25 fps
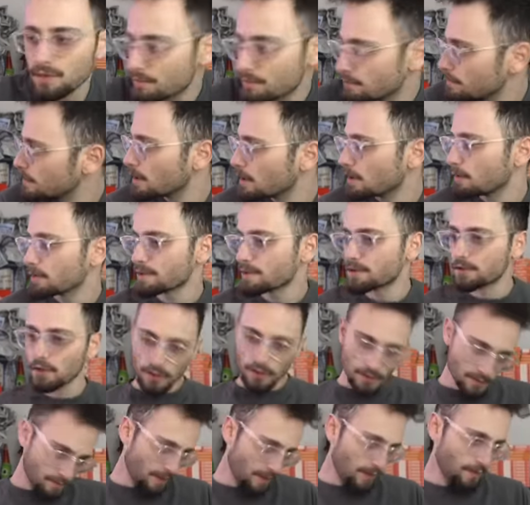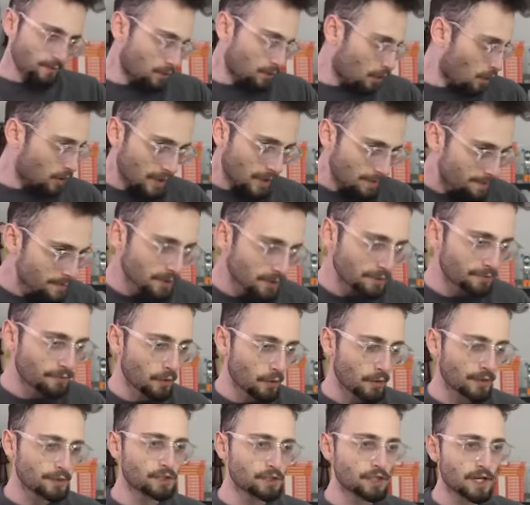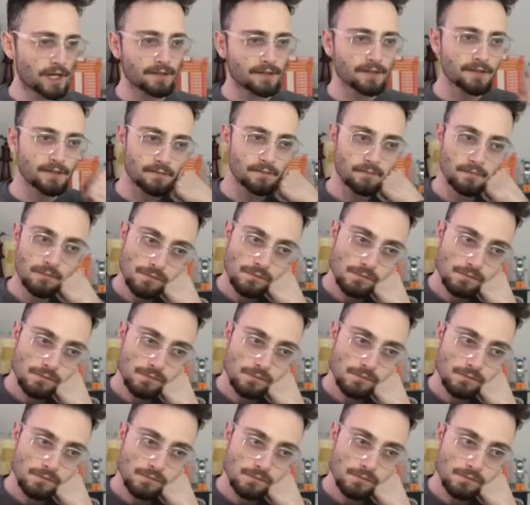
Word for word: you know, is just about all I'm good for in chess.